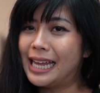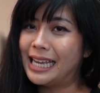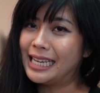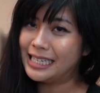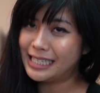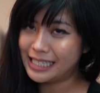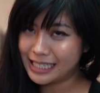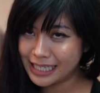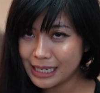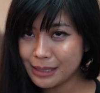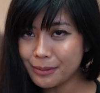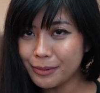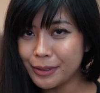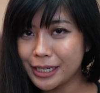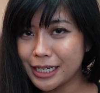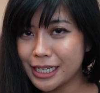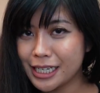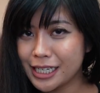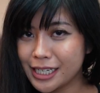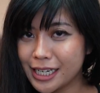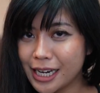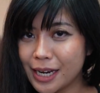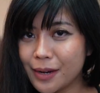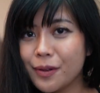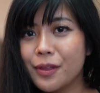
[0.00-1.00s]
I did want to
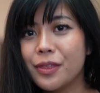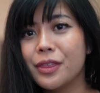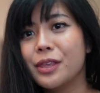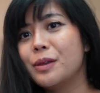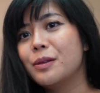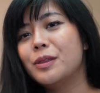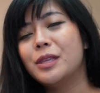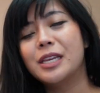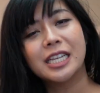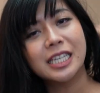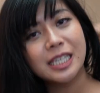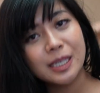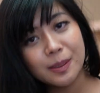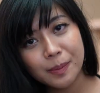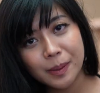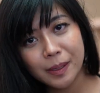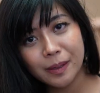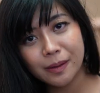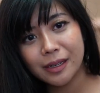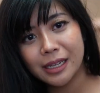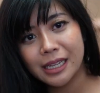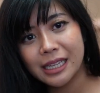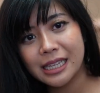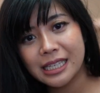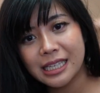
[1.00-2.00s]
share with you the
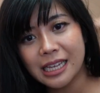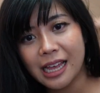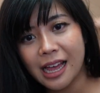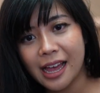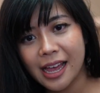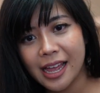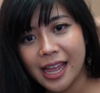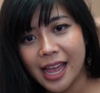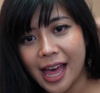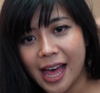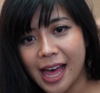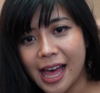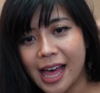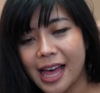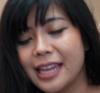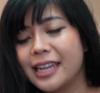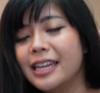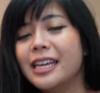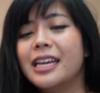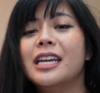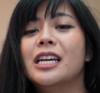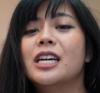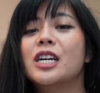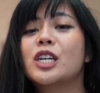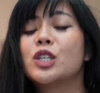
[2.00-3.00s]
experience I had
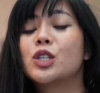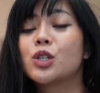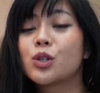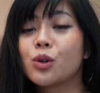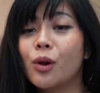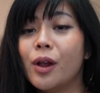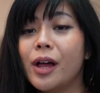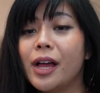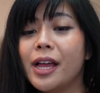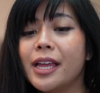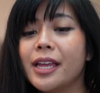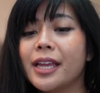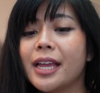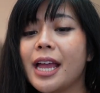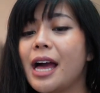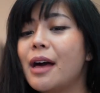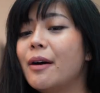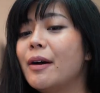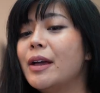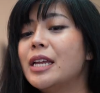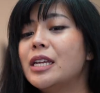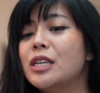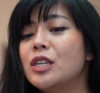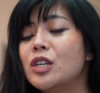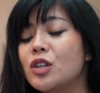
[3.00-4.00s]
trying
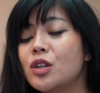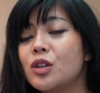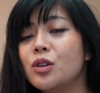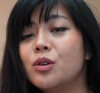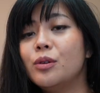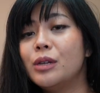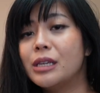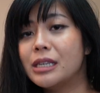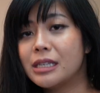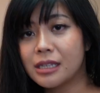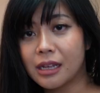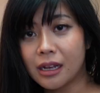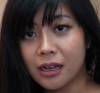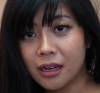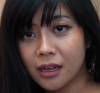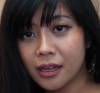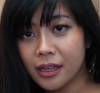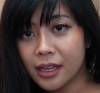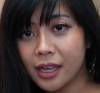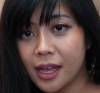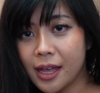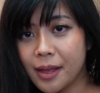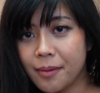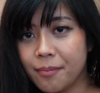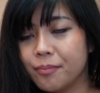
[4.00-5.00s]
out a new
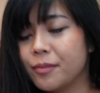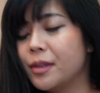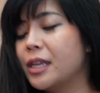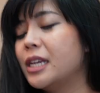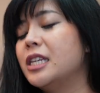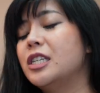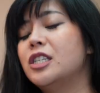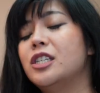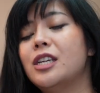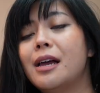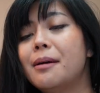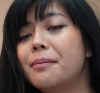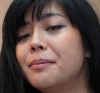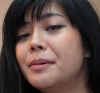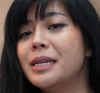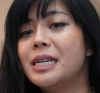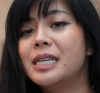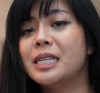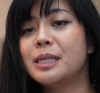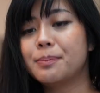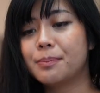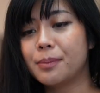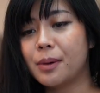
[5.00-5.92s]
izakaya, a Japanese